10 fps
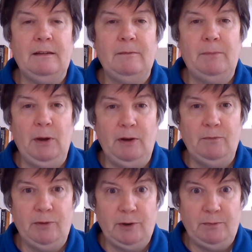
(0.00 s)

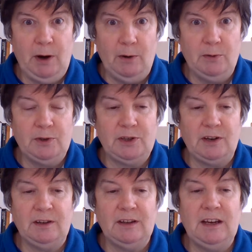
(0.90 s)
Bern proposed
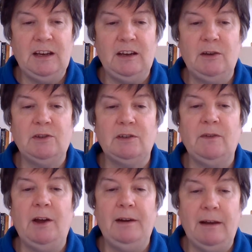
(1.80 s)
the use
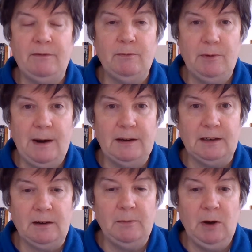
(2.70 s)
of unleavened bread
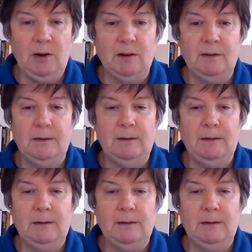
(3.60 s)
in communion.